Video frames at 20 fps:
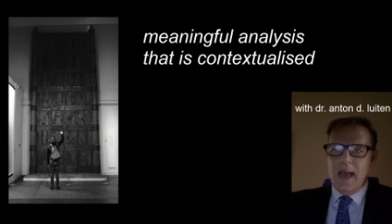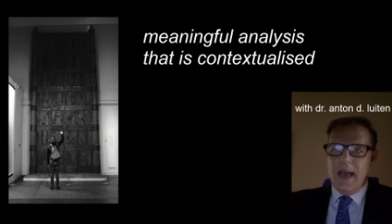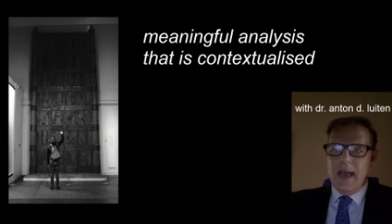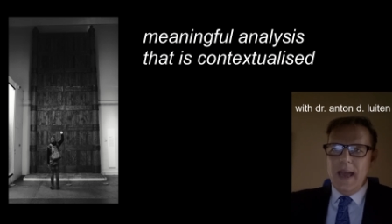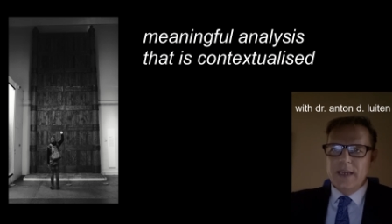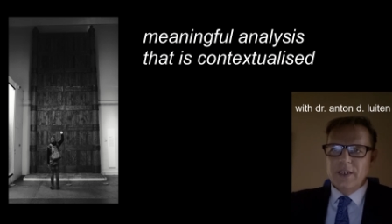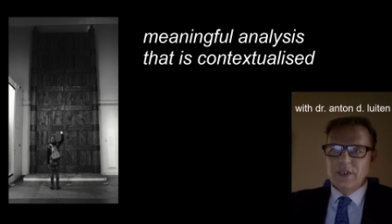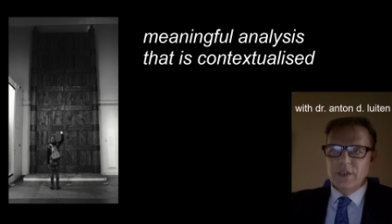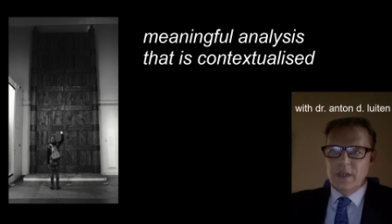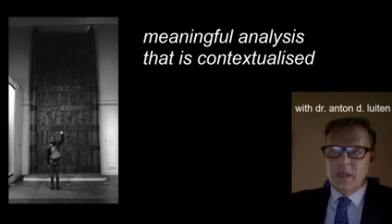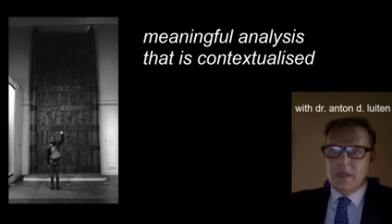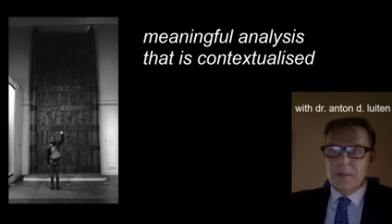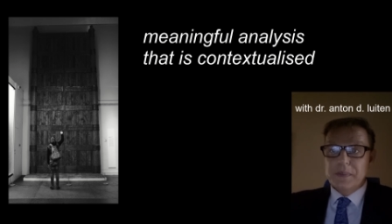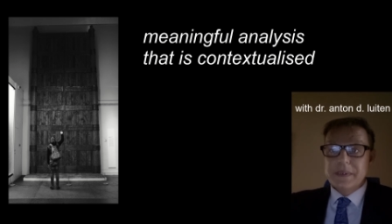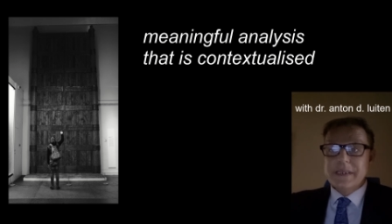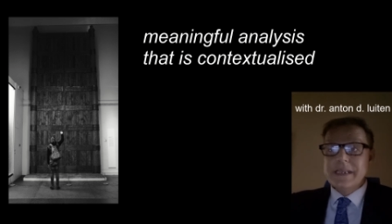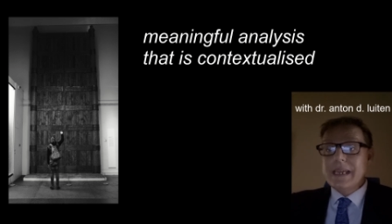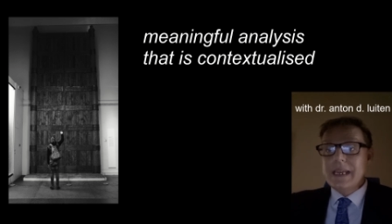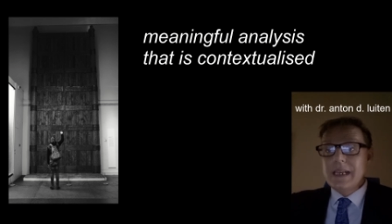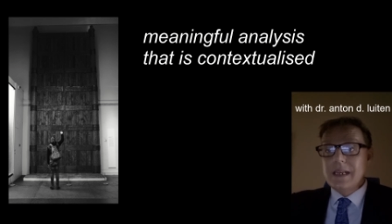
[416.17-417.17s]
and in this
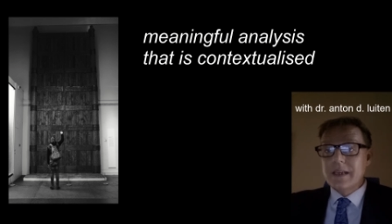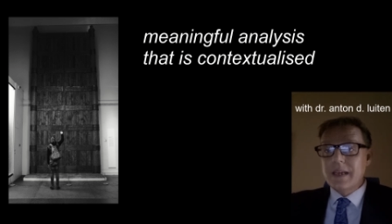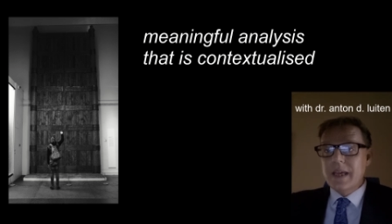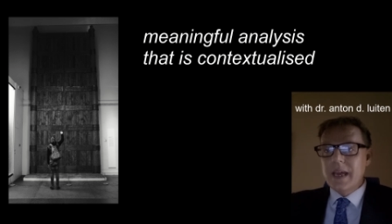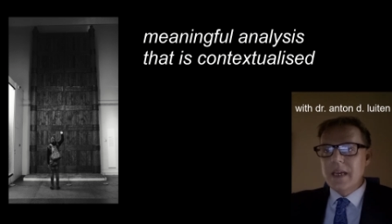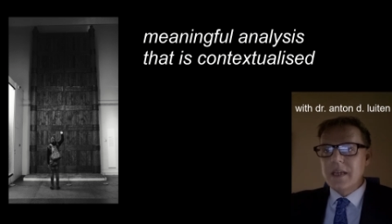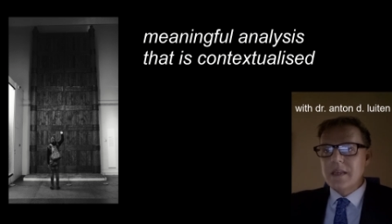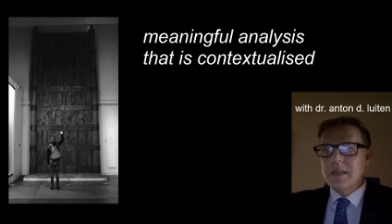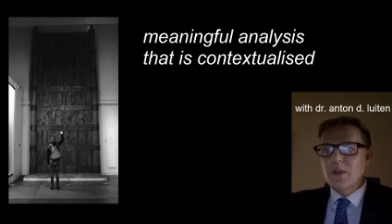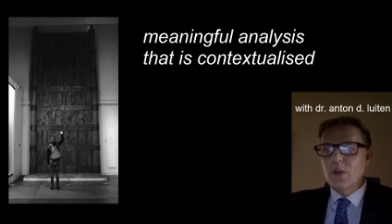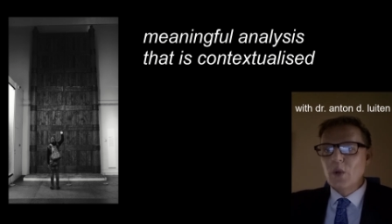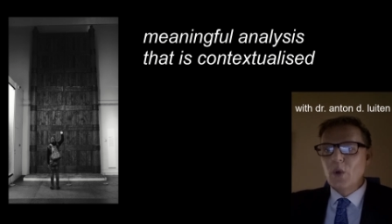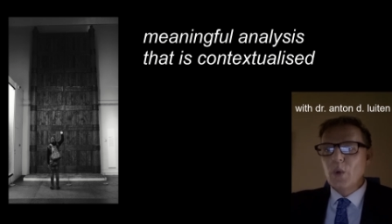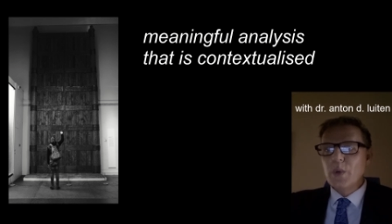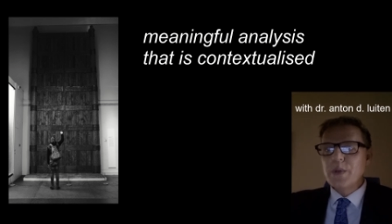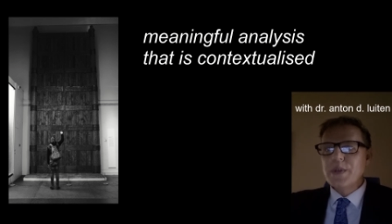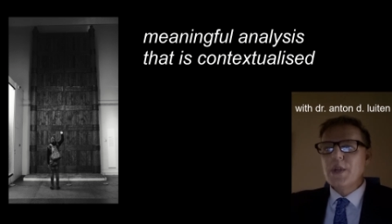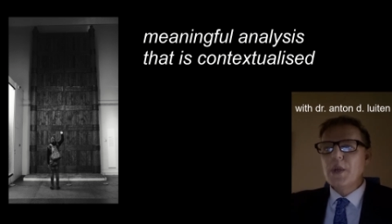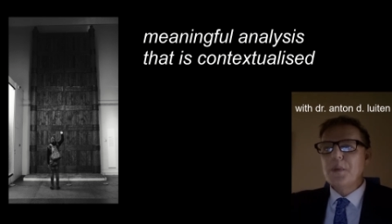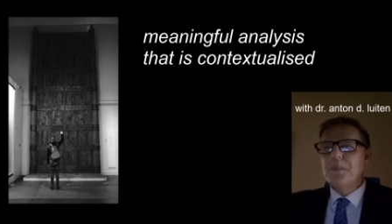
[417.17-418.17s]
particular case
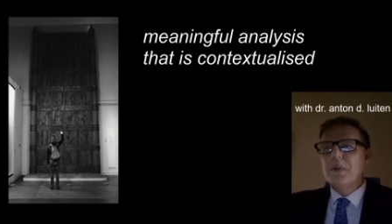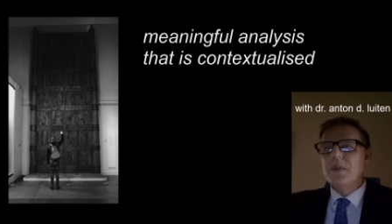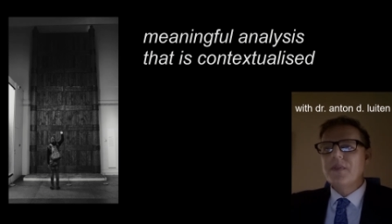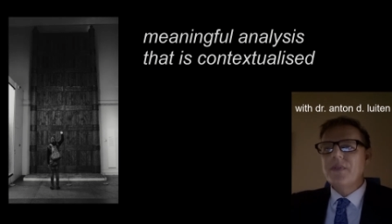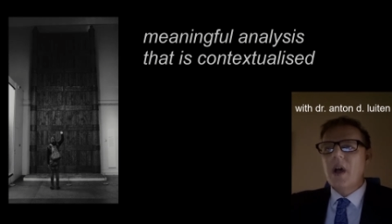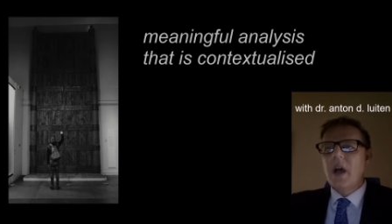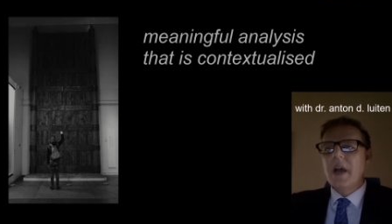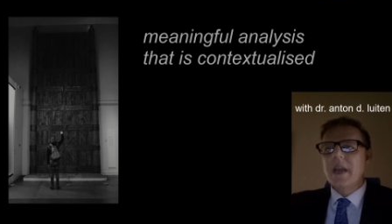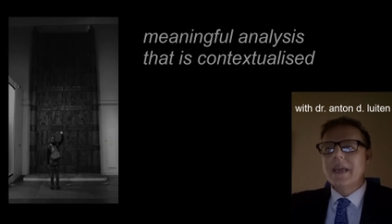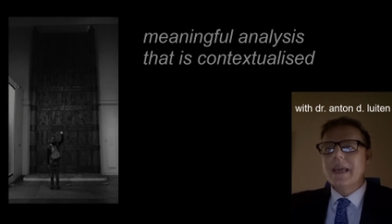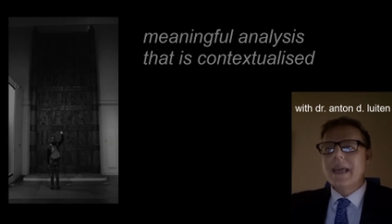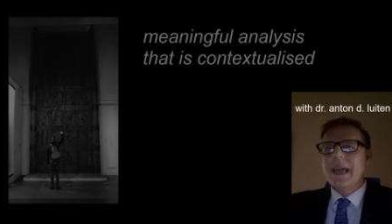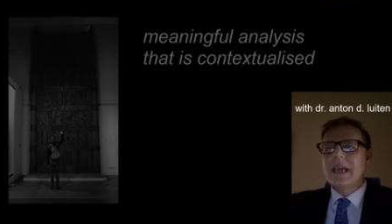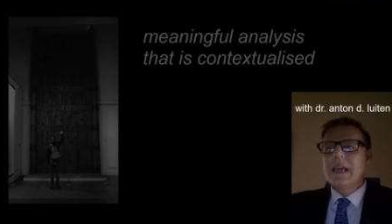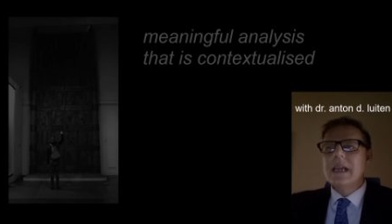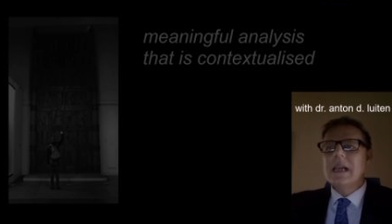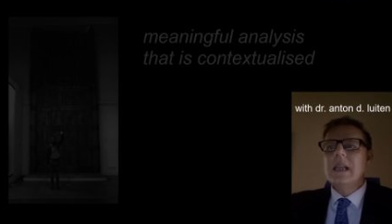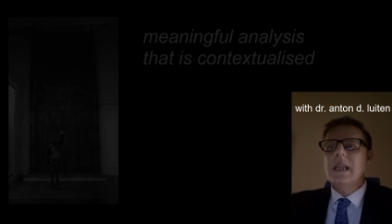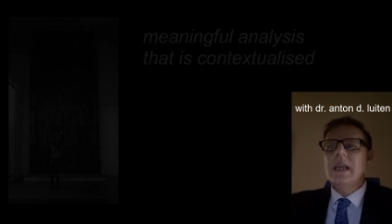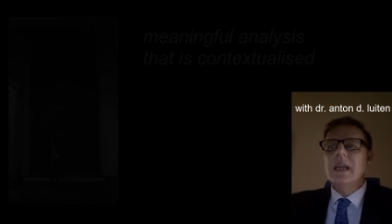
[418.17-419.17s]
also providing a
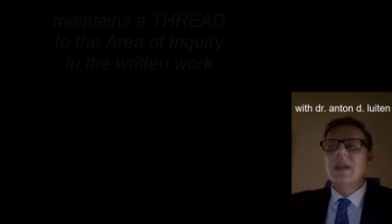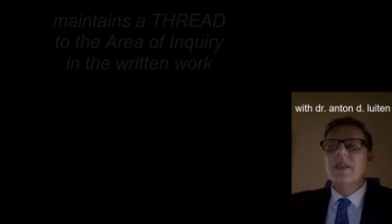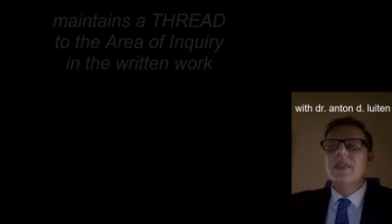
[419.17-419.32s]
clear